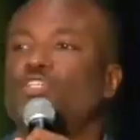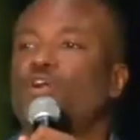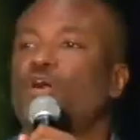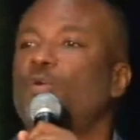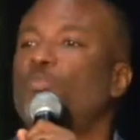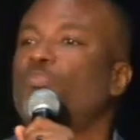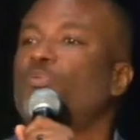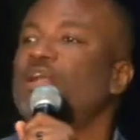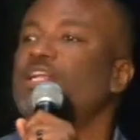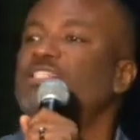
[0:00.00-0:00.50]

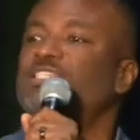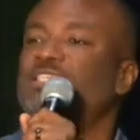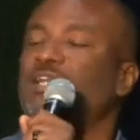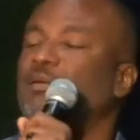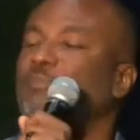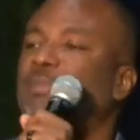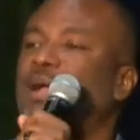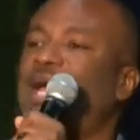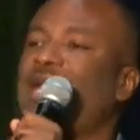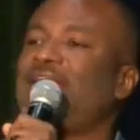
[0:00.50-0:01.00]
going to bring
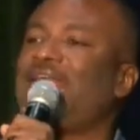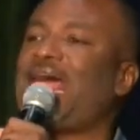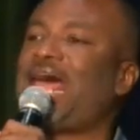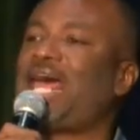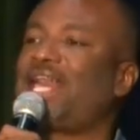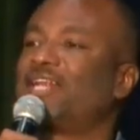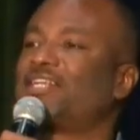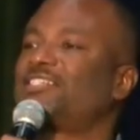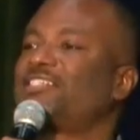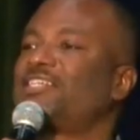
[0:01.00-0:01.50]
somebody
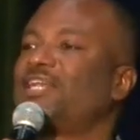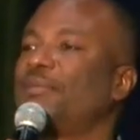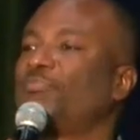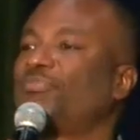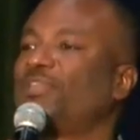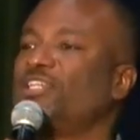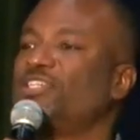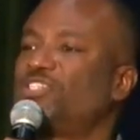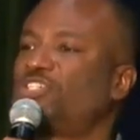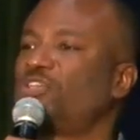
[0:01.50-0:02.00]
out of
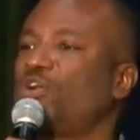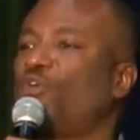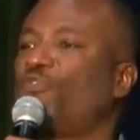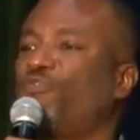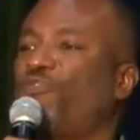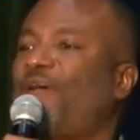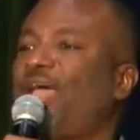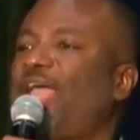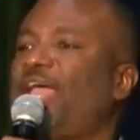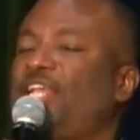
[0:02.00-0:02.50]
something so
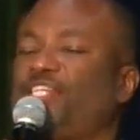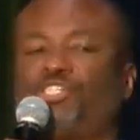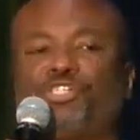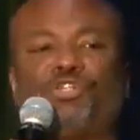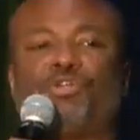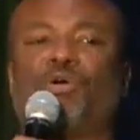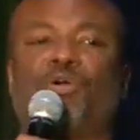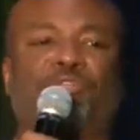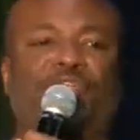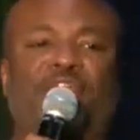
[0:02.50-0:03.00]
fast,
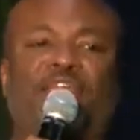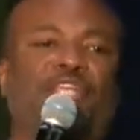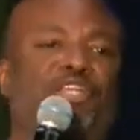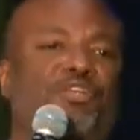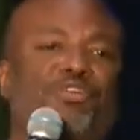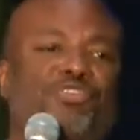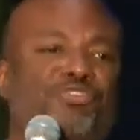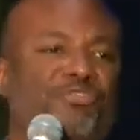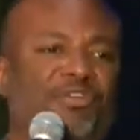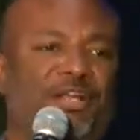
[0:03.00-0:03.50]
you're going to think
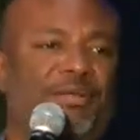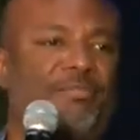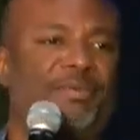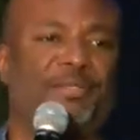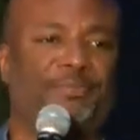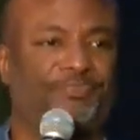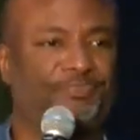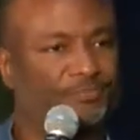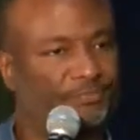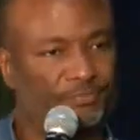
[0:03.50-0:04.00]
you're dreaming.
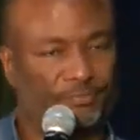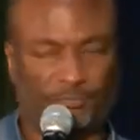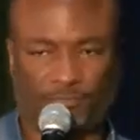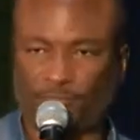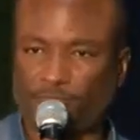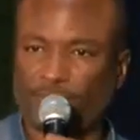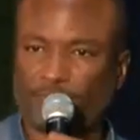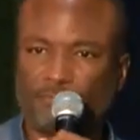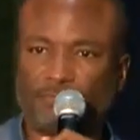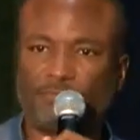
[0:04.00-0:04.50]

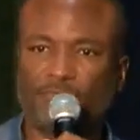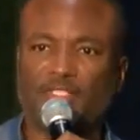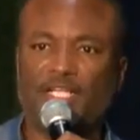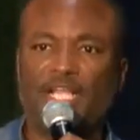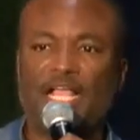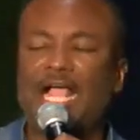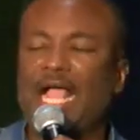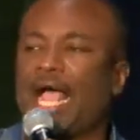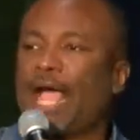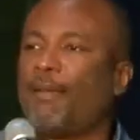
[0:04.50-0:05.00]

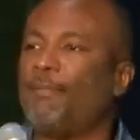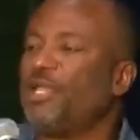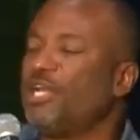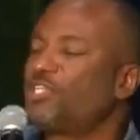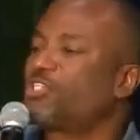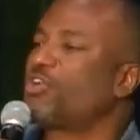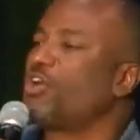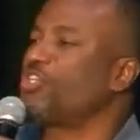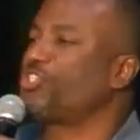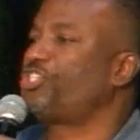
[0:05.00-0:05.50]
I mean,
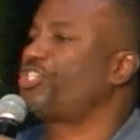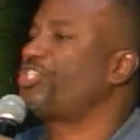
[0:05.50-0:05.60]
it's going to